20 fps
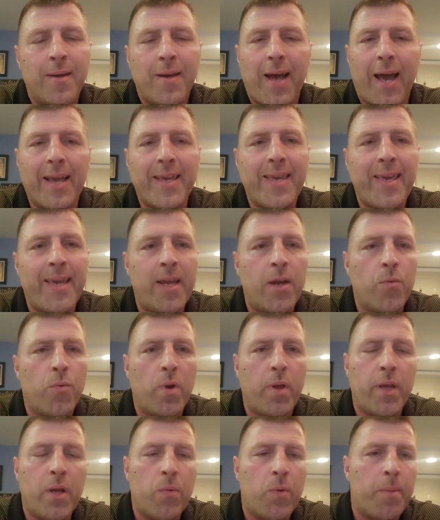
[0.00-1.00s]
I can't
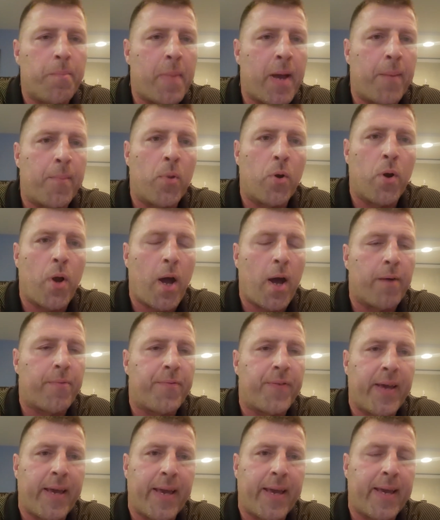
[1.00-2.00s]
really remember
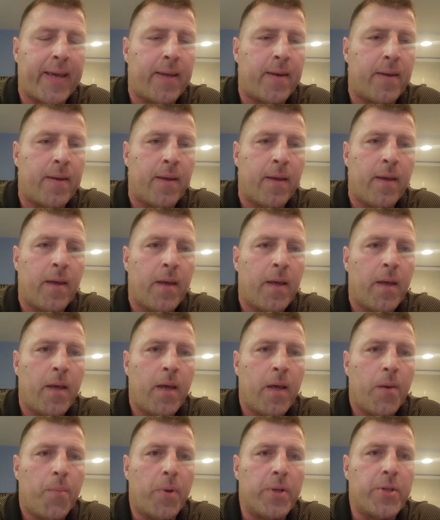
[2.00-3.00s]
offhand.
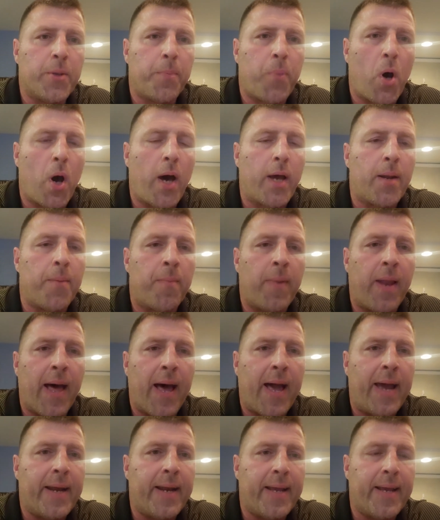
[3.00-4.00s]
But the bottom
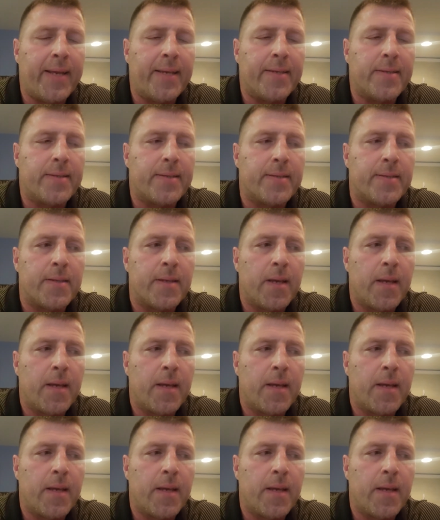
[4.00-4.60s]
line is,